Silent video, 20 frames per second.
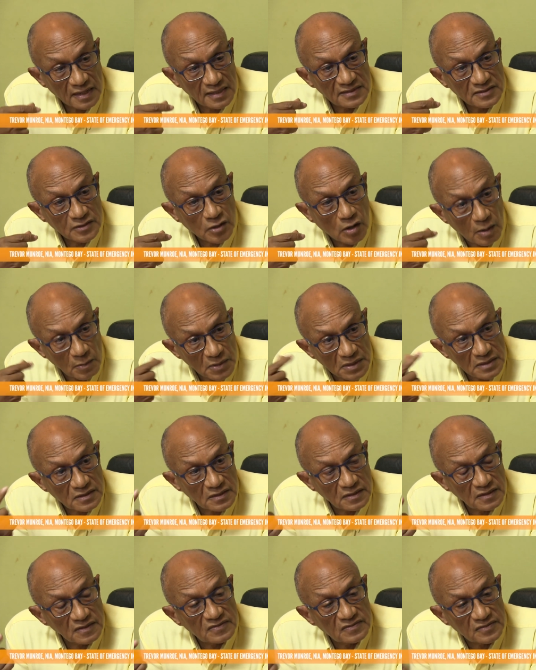is coming to
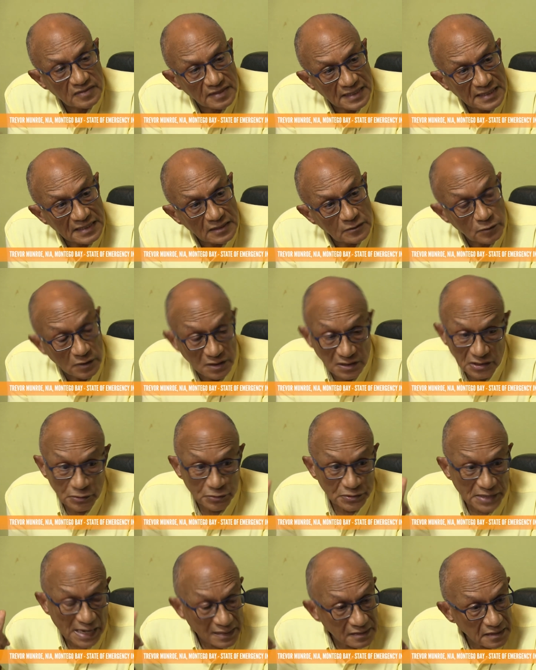the stage where the
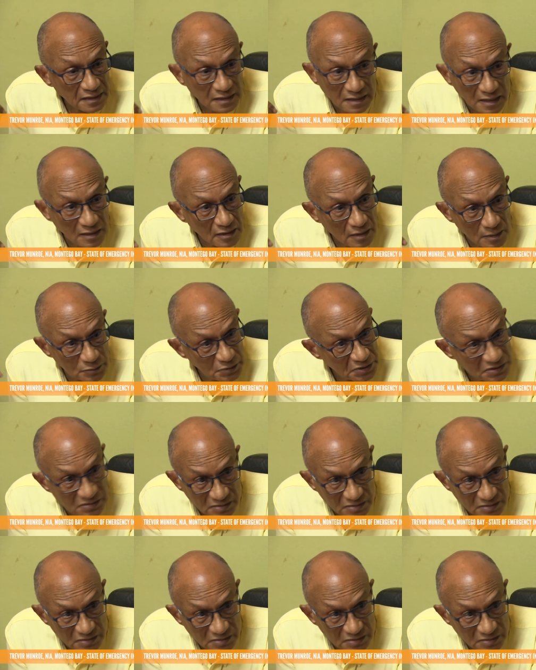United Kingdom reached